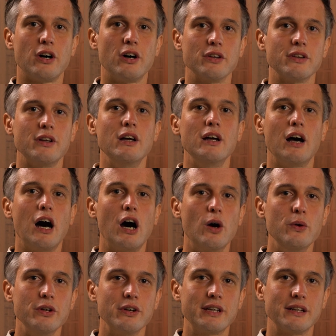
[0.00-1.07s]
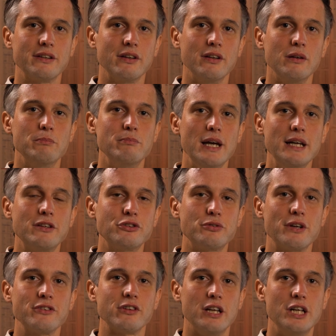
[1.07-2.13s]
on how you can make the
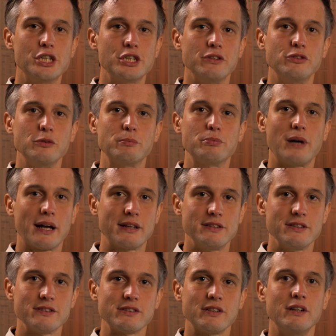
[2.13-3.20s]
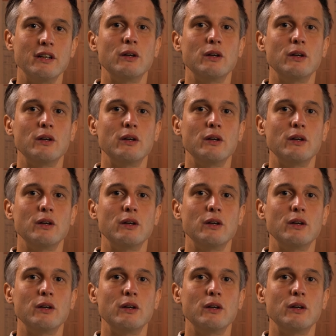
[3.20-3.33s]
translation to practice.